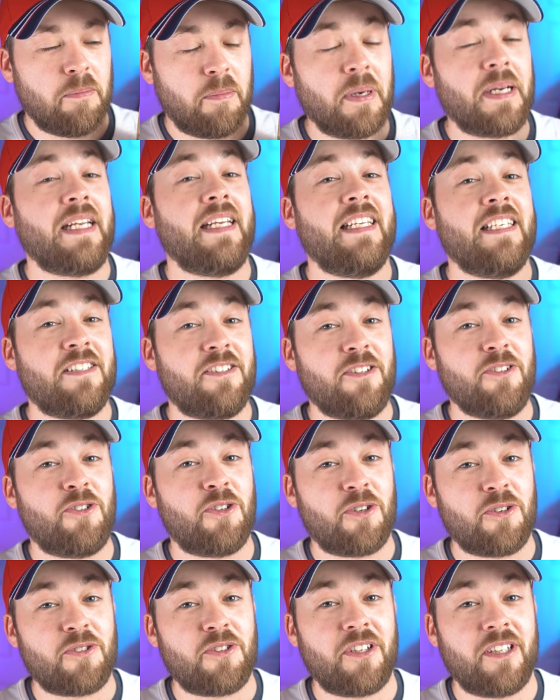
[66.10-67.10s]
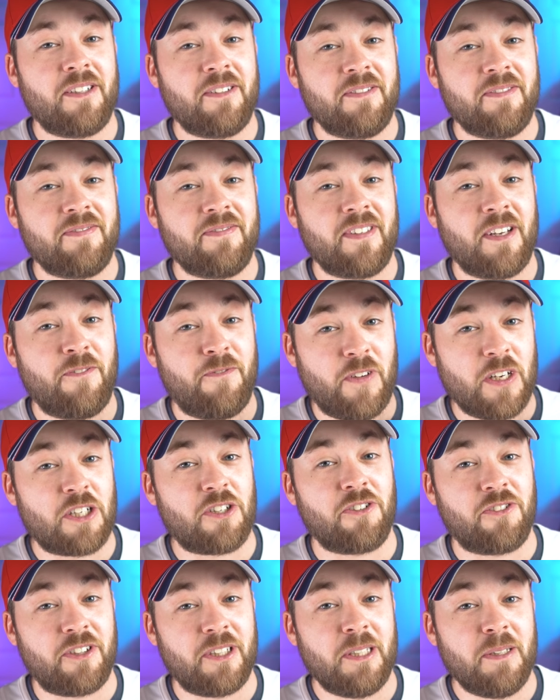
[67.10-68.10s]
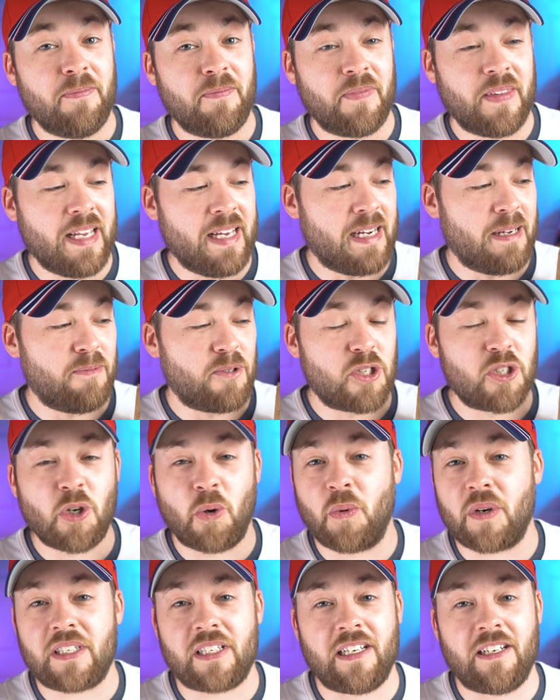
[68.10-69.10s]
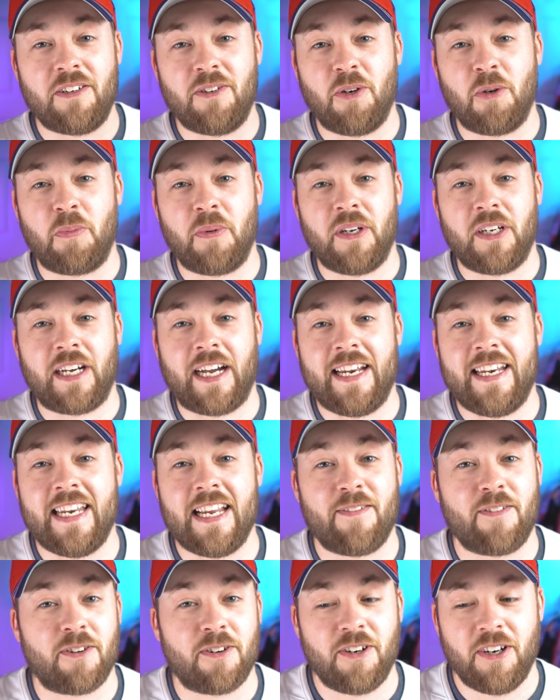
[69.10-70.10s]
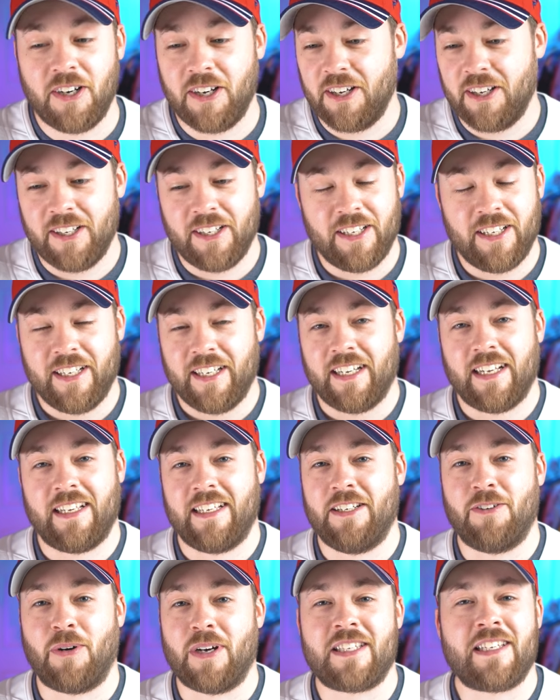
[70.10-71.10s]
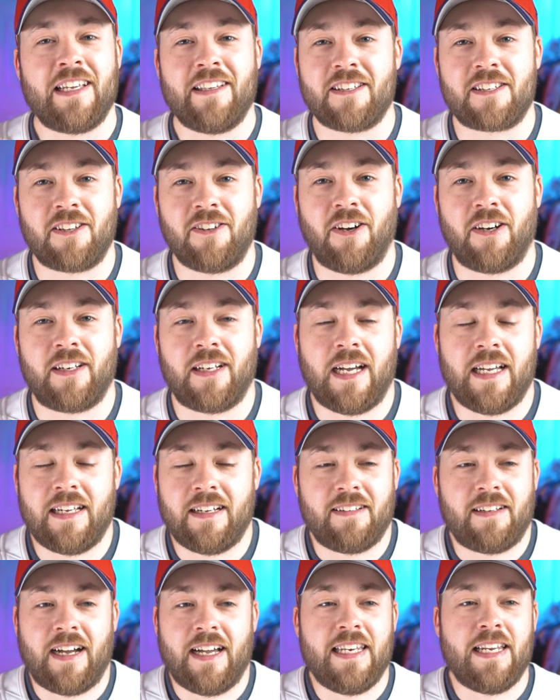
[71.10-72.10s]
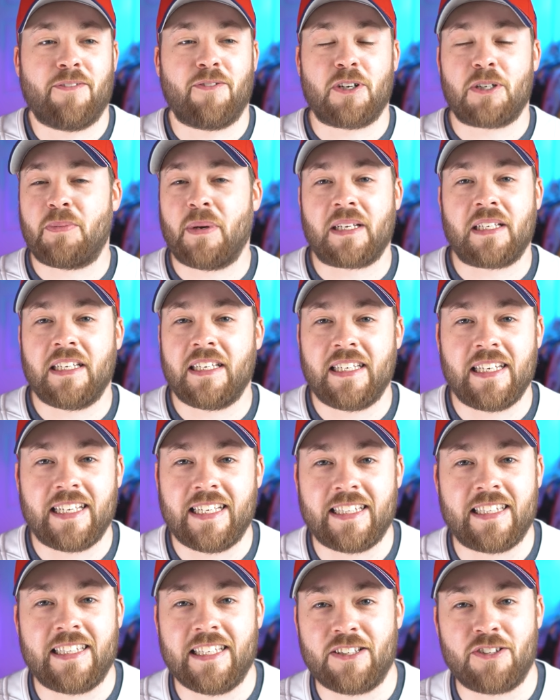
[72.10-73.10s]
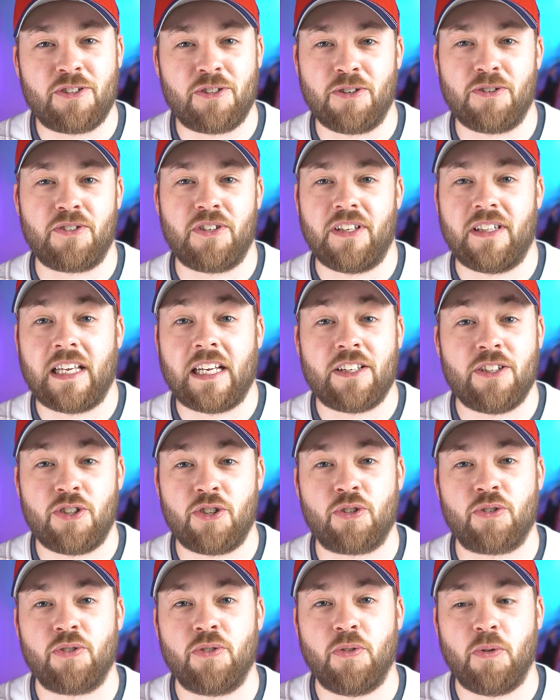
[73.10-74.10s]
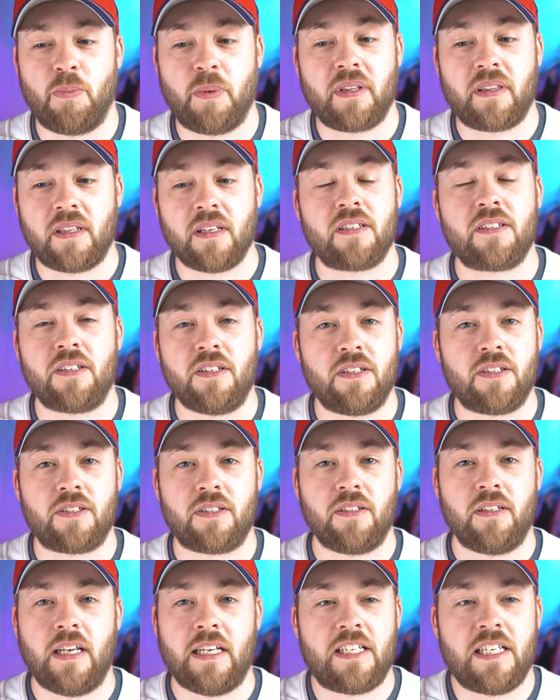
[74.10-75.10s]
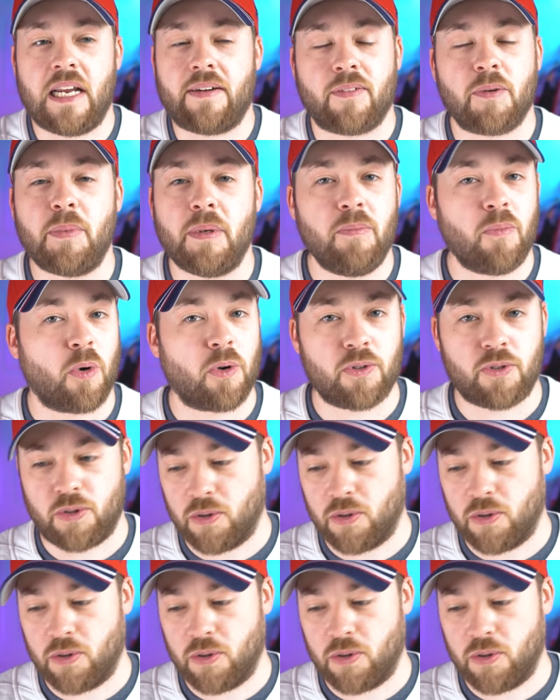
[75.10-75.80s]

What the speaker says: but it is the jersey, officially. And I'm so excited to open it. I never, you know, I say this a lot, I never expected to get this jersey. That is true, but it's never been more